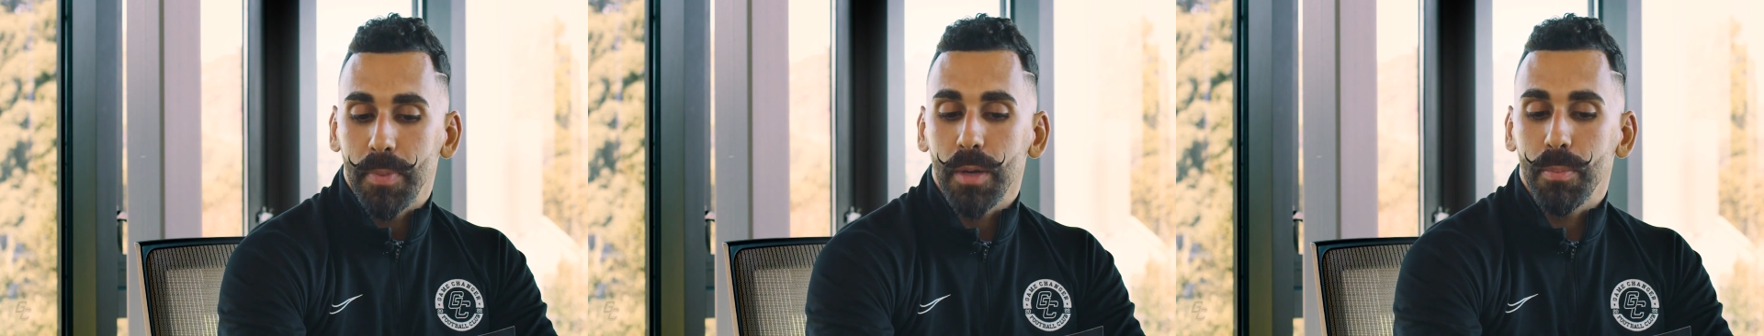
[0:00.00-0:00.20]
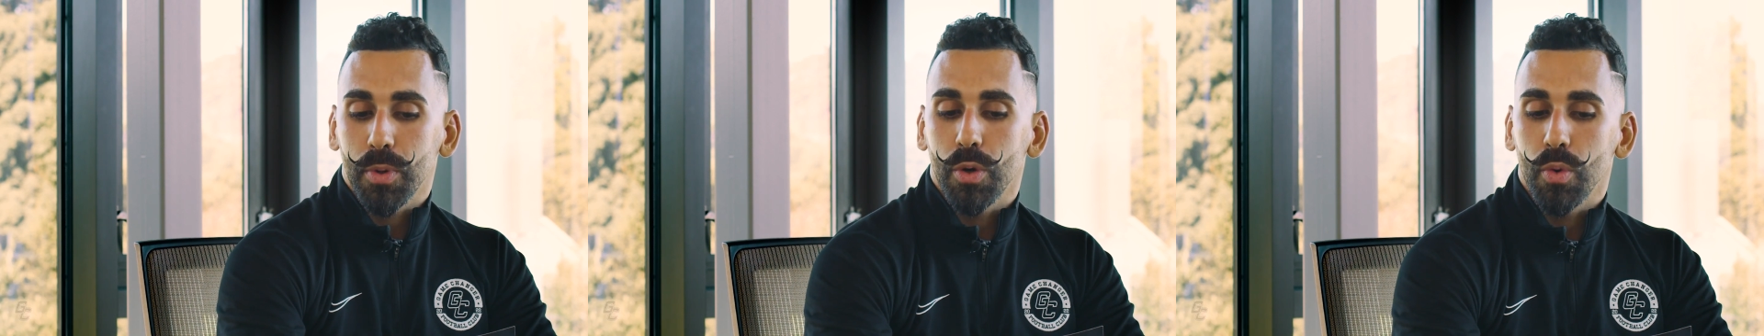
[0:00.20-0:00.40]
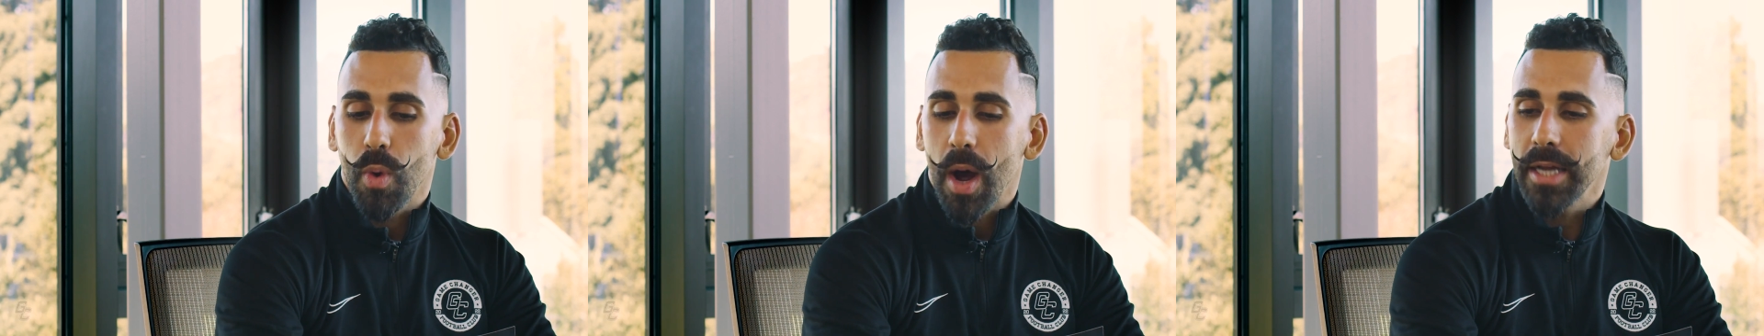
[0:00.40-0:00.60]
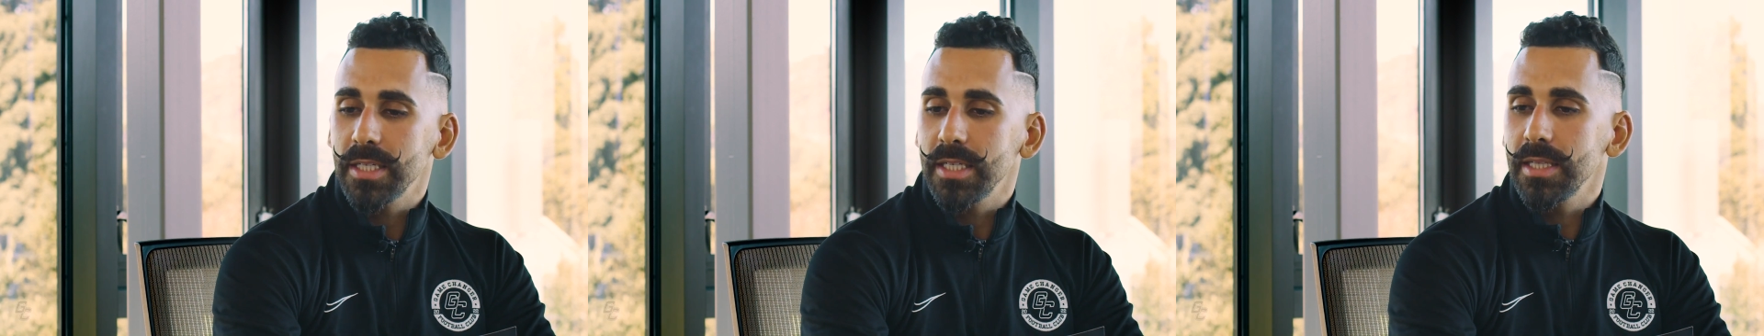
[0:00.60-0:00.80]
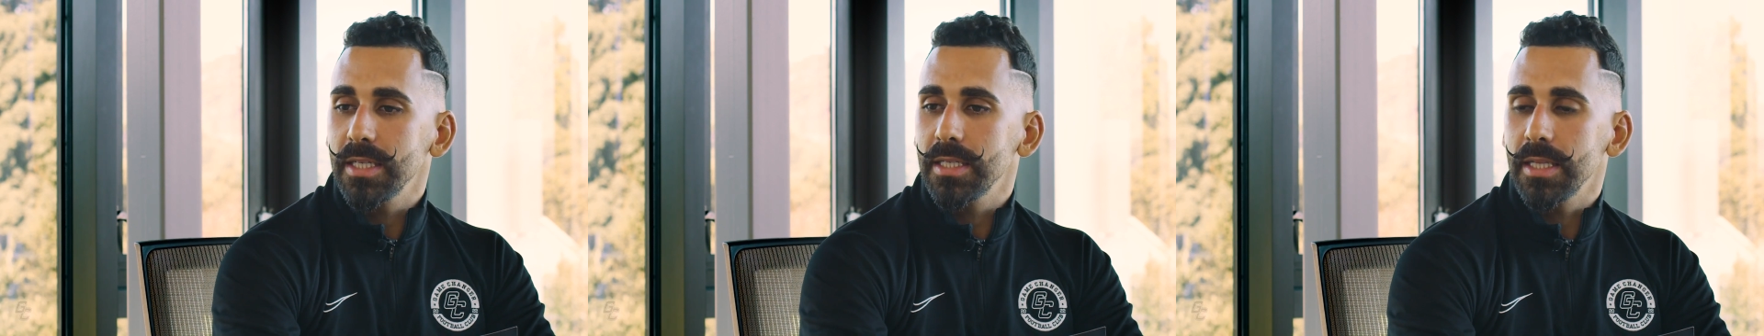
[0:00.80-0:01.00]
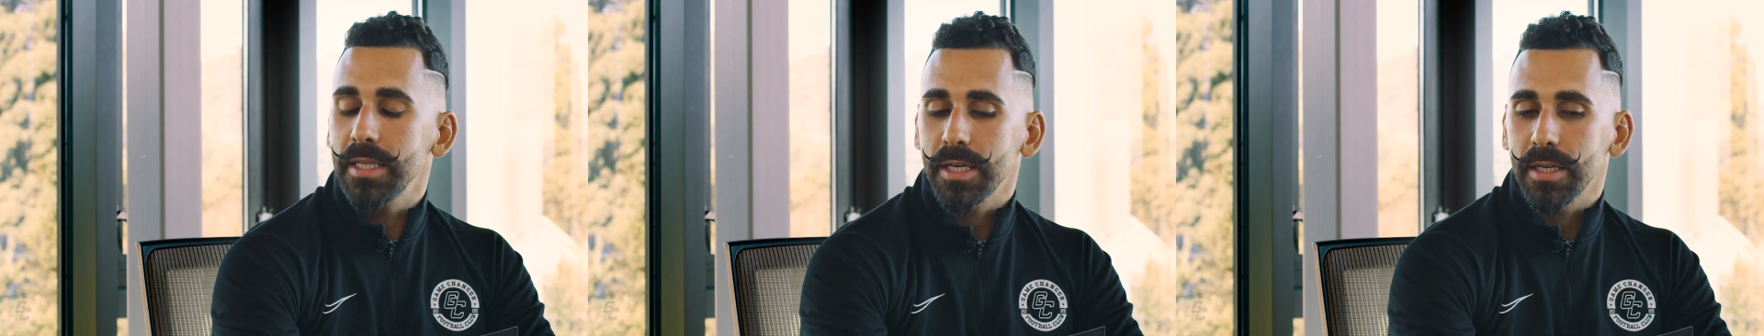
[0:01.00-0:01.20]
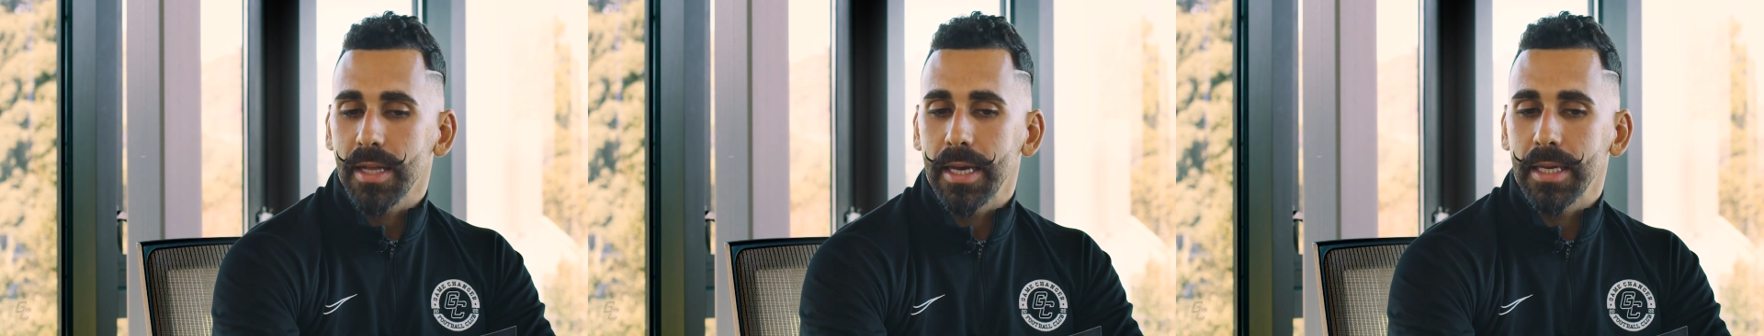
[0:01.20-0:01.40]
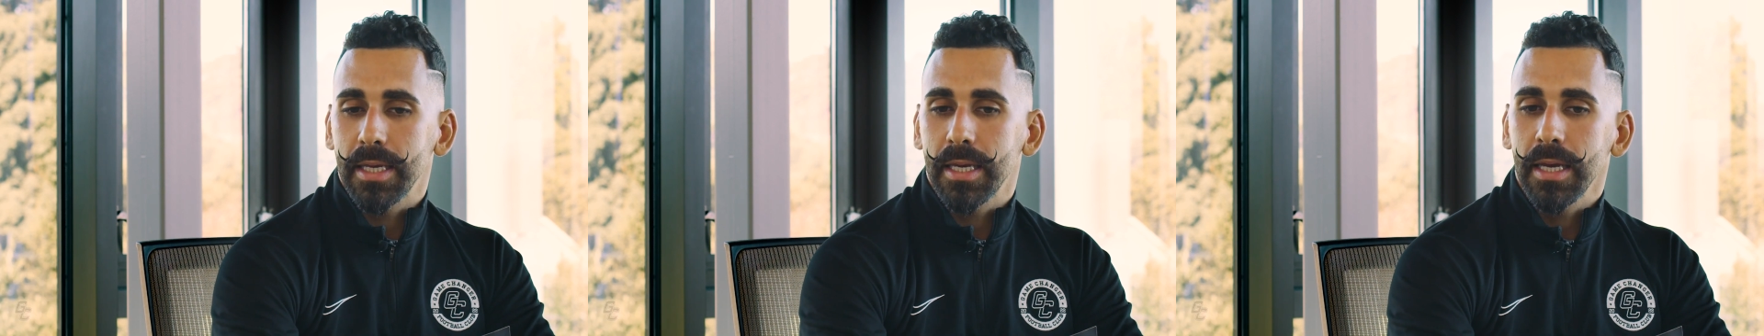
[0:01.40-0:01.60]
people are watching this and they're
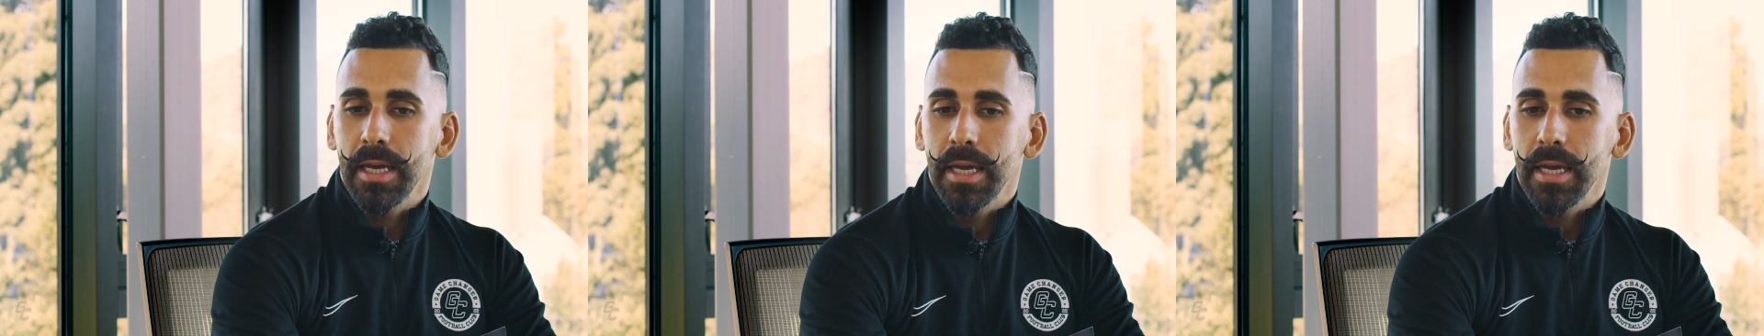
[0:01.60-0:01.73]
like,